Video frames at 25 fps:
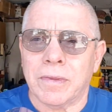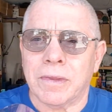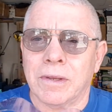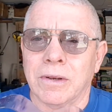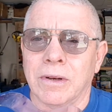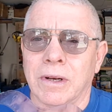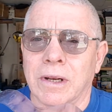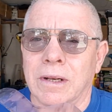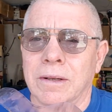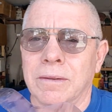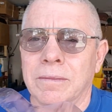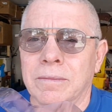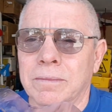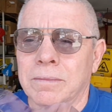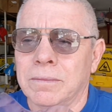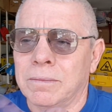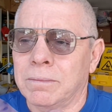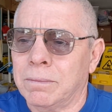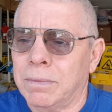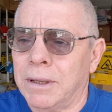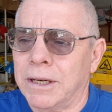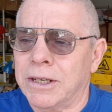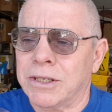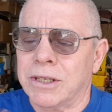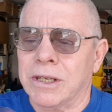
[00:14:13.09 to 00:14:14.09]
they're
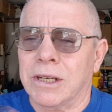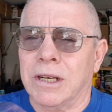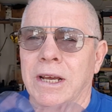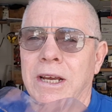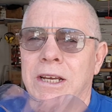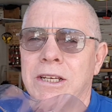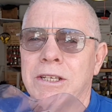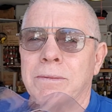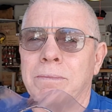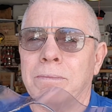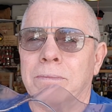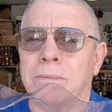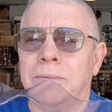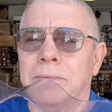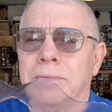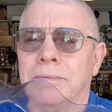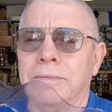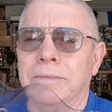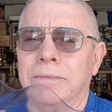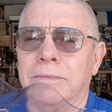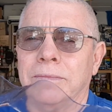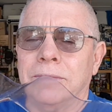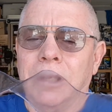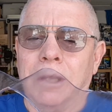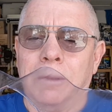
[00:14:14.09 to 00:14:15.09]
plexiglass,
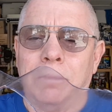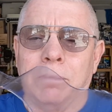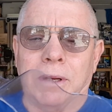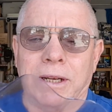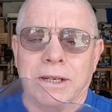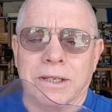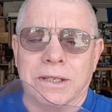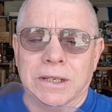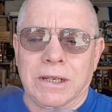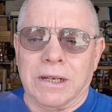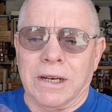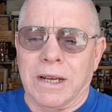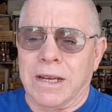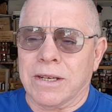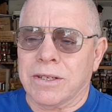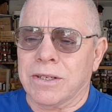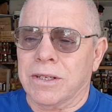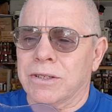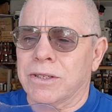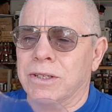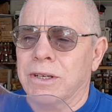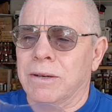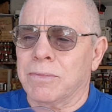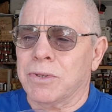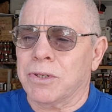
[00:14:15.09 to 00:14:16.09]
not plexiglass,
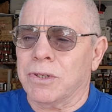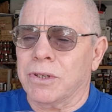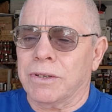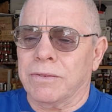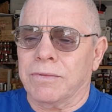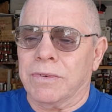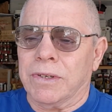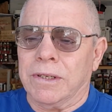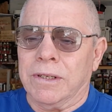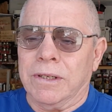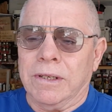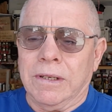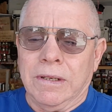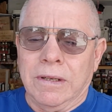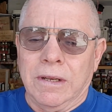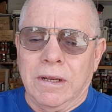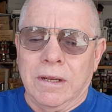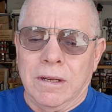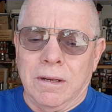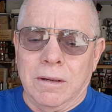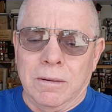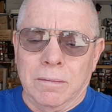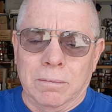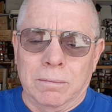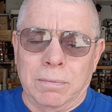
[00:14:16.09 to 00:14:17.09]
they're some sort of a
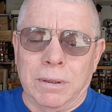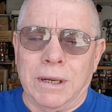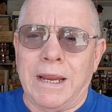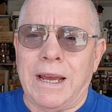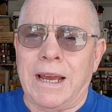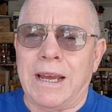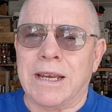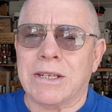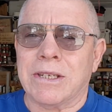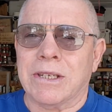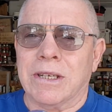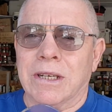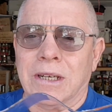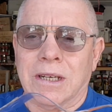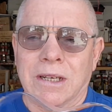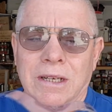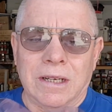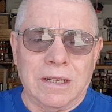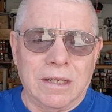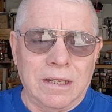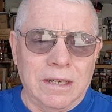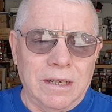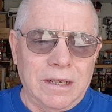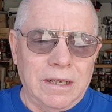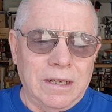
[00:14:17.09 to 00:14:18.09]
plastic.
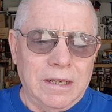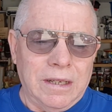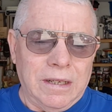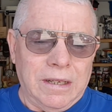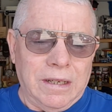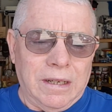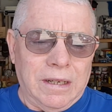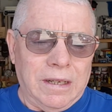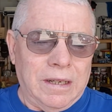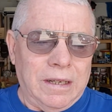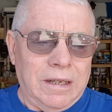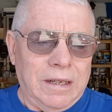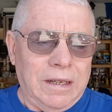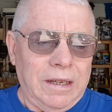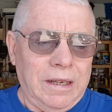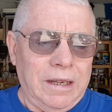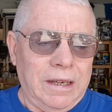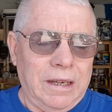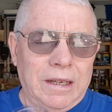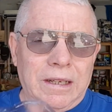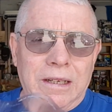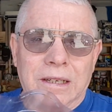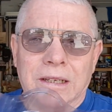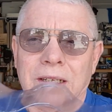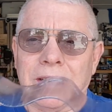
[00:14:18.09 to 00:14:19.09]

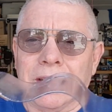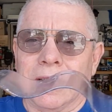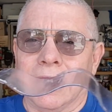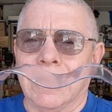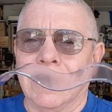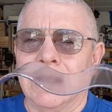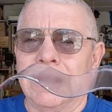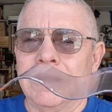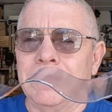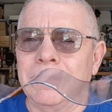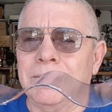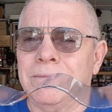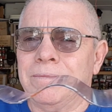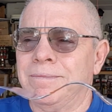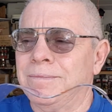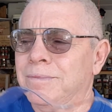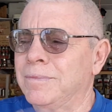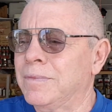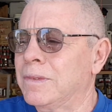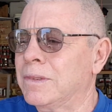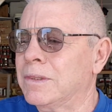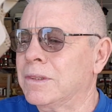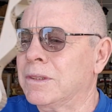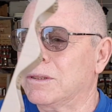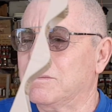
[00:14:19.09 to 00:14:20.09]
And
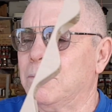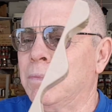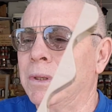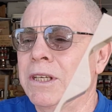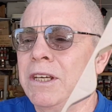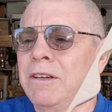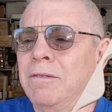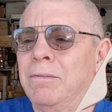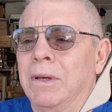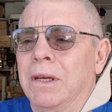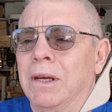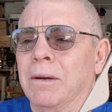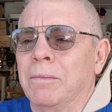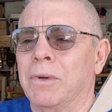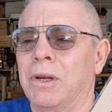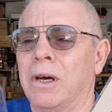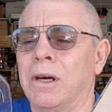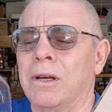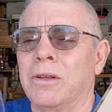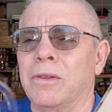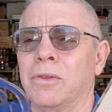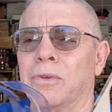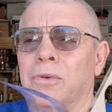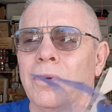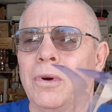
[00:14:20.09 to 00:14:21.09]
believe me, I'm
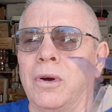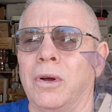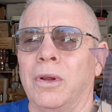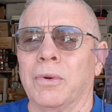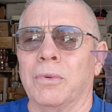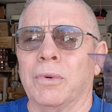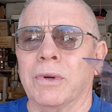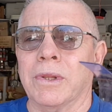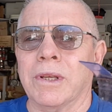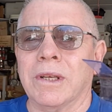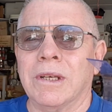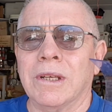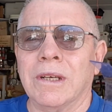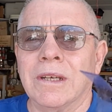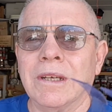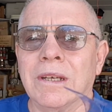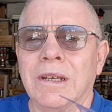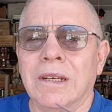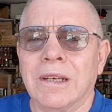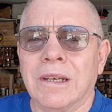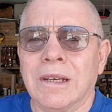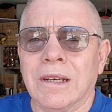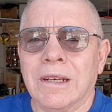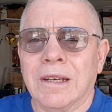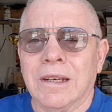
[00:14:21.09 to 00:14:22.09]
not enthralled with it.
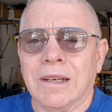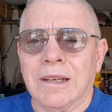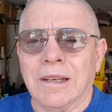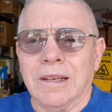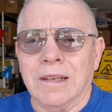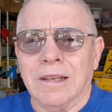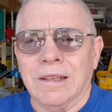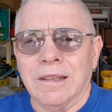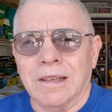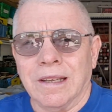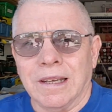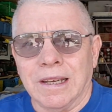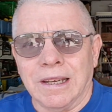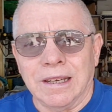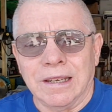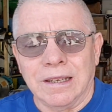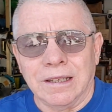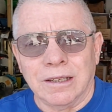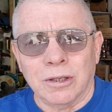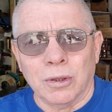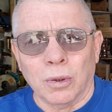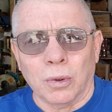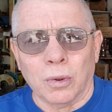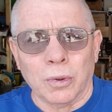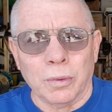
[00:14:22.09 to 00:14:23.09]
They
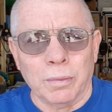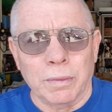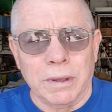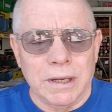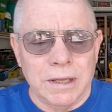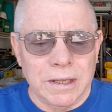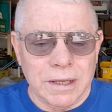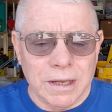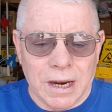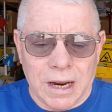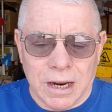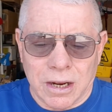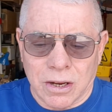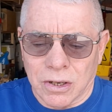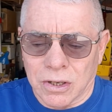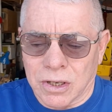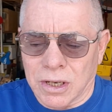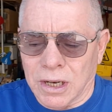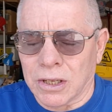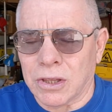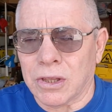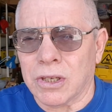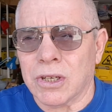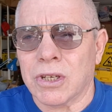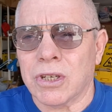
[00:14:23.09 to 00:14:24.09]
told me that I could
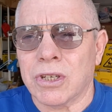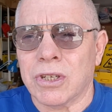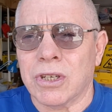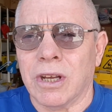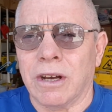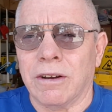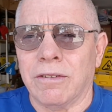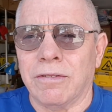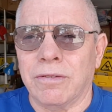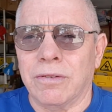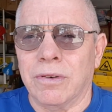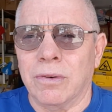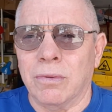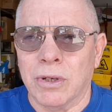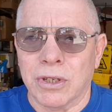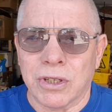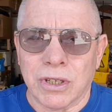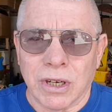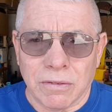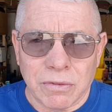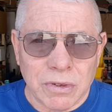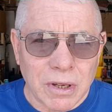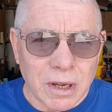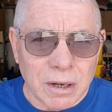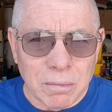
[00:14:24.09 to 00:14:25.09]
cut this stuff, which
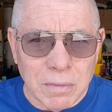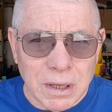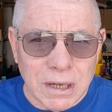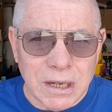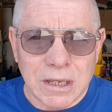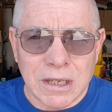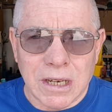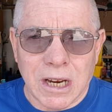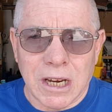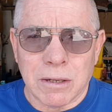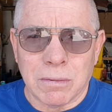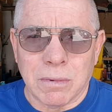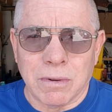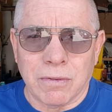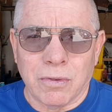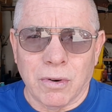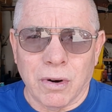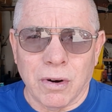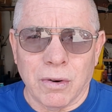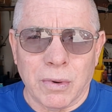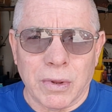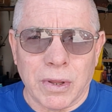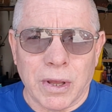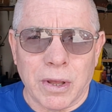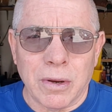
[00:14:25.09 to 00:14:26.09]
I've done many times
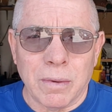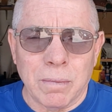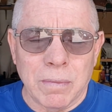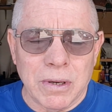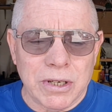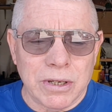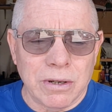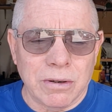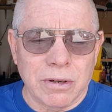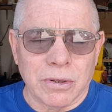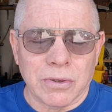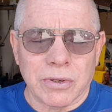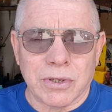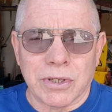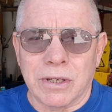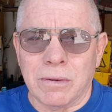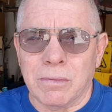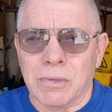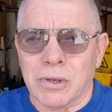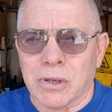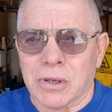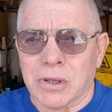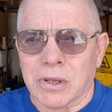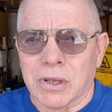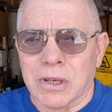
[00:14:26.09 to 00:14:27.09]
before with other materials
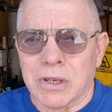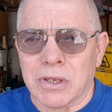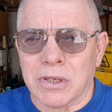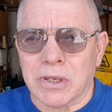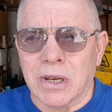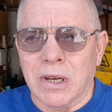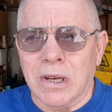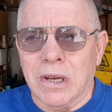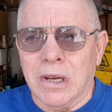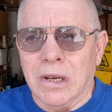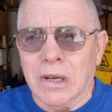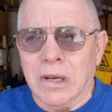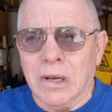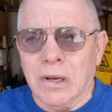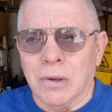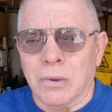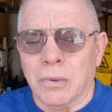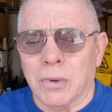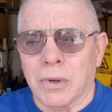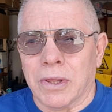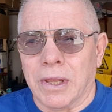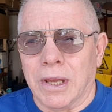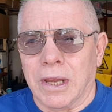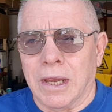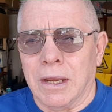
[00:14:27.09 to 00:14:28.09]
similar to this,
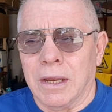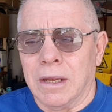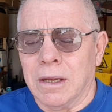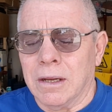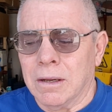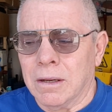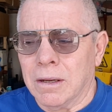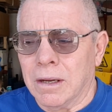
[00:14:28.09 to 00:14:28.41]
with a